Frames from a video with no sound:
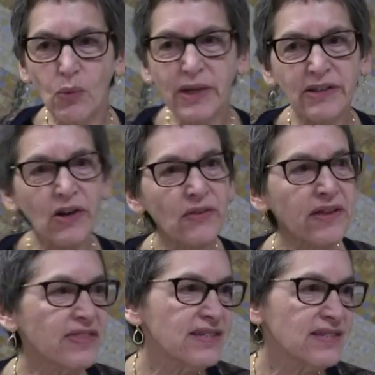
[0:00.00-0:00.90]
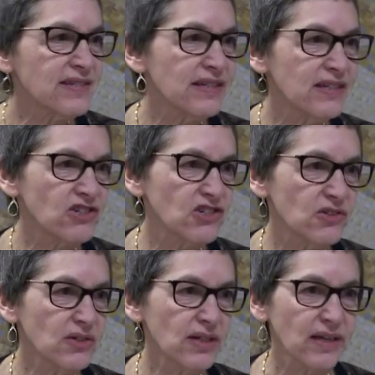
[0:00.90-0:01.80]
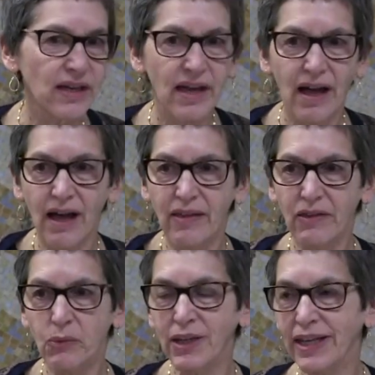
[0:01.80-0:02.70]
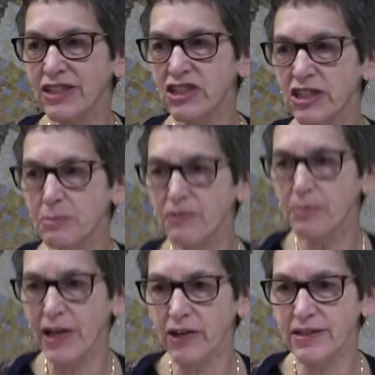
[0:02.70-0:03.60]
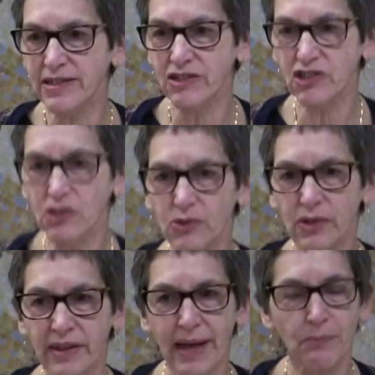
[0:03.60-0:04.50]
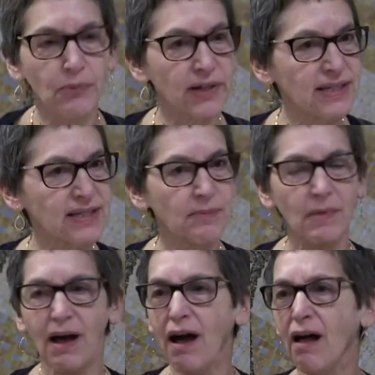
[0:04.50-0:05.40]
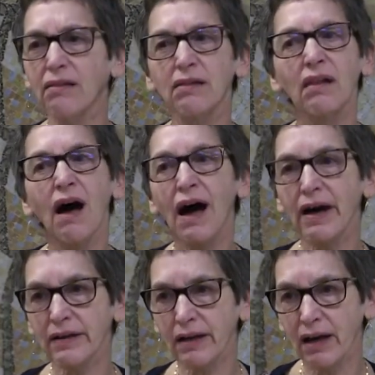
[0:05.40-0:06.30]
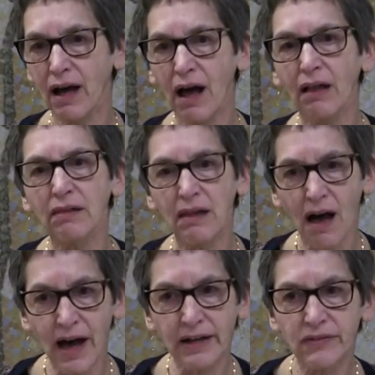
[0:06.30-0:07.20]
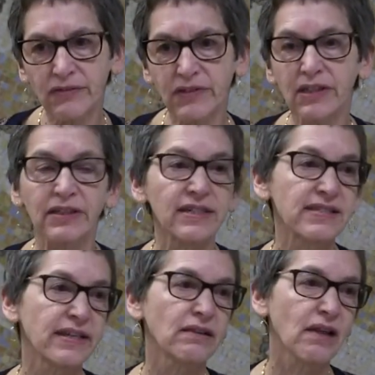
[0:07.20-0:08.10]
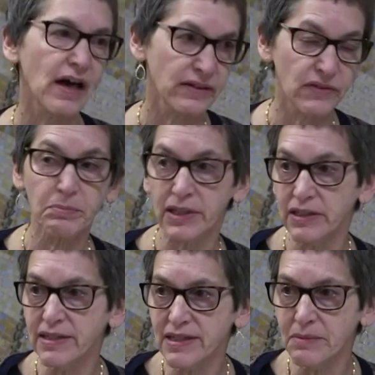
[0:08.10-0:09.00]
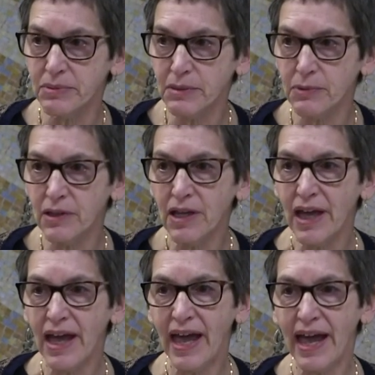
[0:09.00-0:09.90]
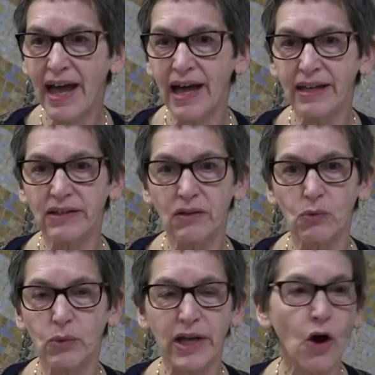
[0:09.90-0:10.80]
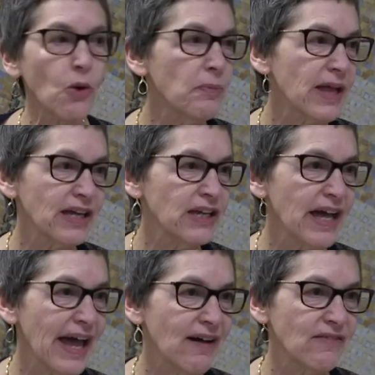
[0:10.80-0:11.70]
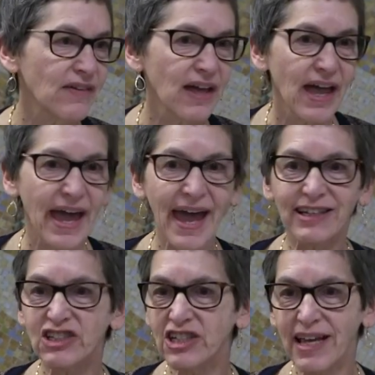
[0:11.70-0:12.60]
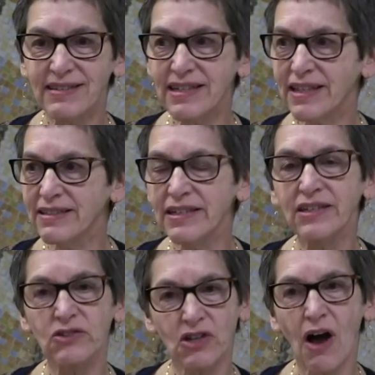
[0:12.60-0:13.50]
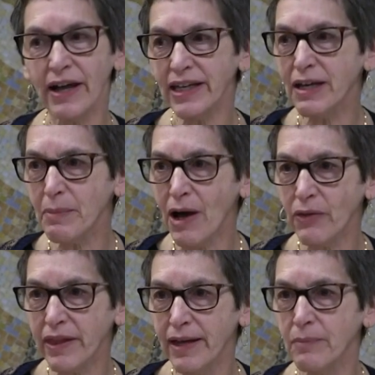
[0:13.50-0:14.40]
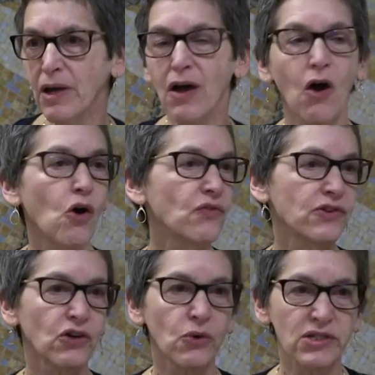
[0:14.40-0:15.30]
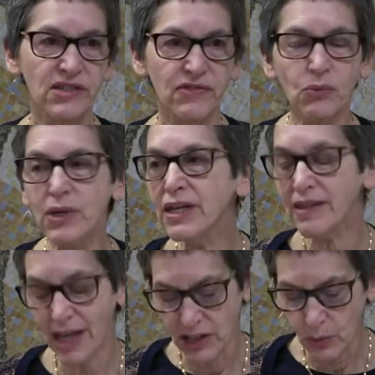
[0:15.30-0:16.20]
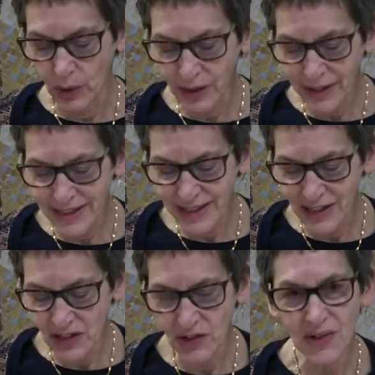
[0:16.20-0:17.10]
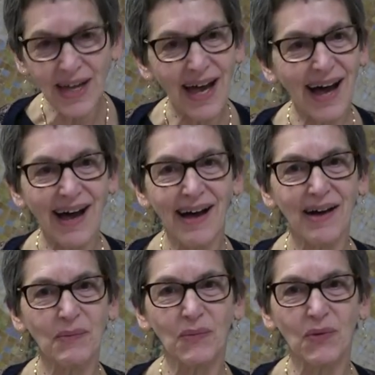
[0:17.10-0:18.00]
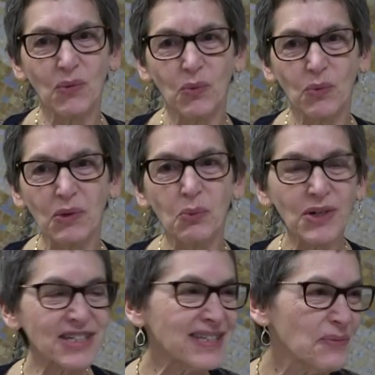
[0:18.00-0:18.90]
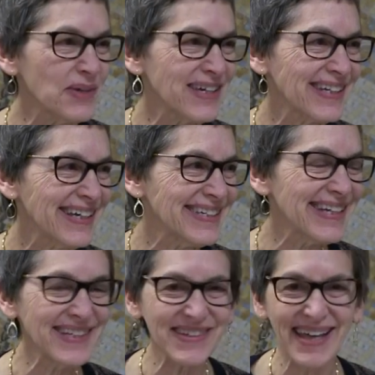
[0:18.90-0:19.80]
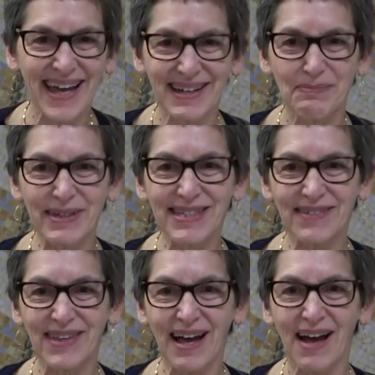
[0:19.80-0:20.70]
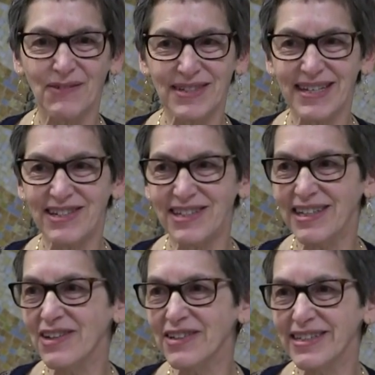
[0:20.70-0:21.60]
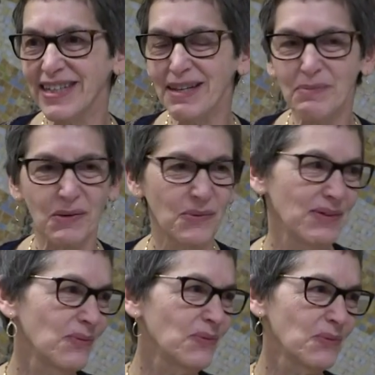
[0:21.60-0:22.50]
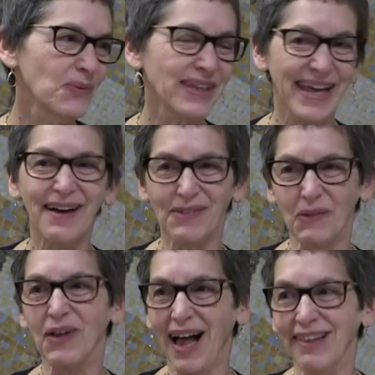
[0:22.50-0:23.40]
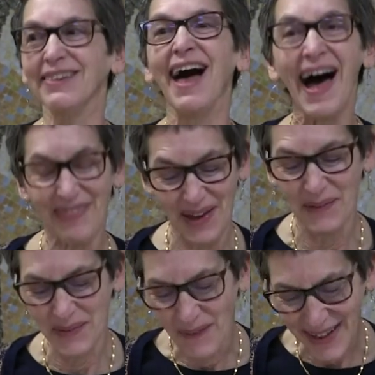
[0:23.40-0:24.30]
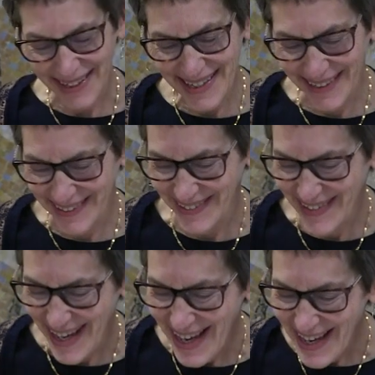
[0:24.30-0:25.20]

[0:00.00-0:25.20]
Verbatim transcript: we know that this is an issue, the relationship of parents and children, that brings up a lot, a lot of feelings and a lot of opinions in people. And we hope that you have had a chance to continue talking about them over the course of the week and that you will continue. Um, we wish that we could continue that piece of the conversation here today, but we really have a, a lot that we want to tell you.